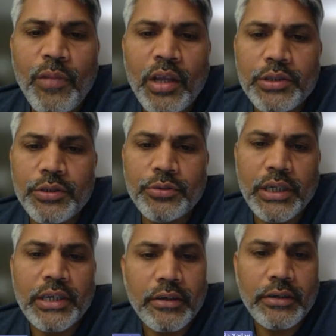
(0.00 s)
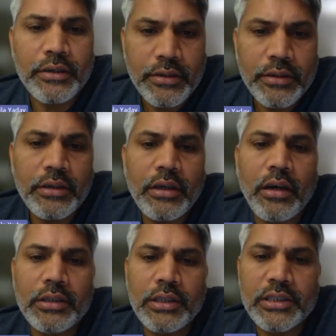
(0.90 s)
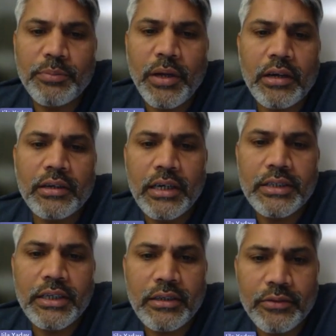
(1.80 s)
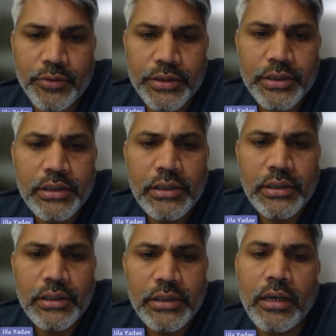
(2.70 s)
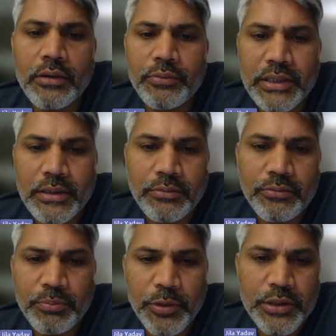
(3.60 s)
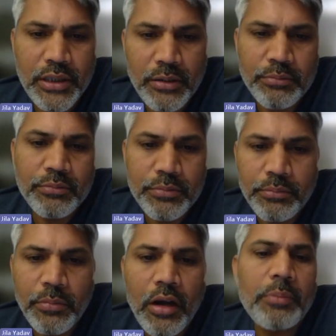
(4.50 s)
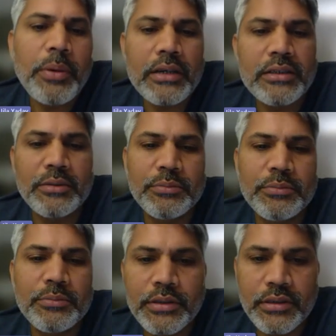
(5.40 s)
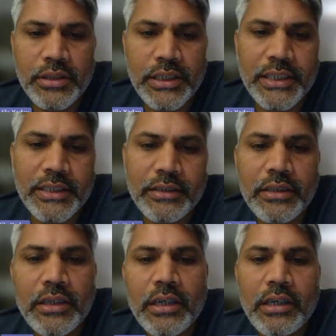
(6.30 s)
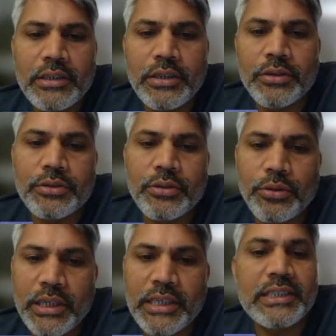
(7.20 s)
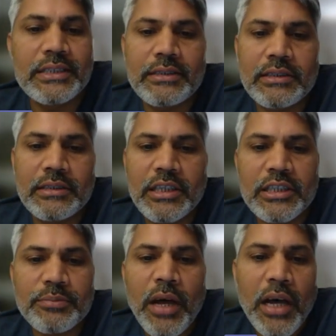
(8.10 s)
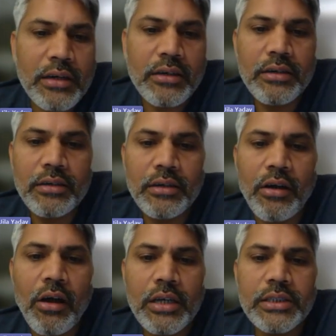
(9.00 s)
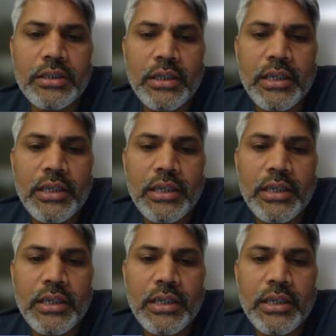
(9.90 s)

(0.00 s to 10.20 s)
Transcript: incur on the Spark Delta conversion, we put some ballpark numbers here. So it's the Spark cost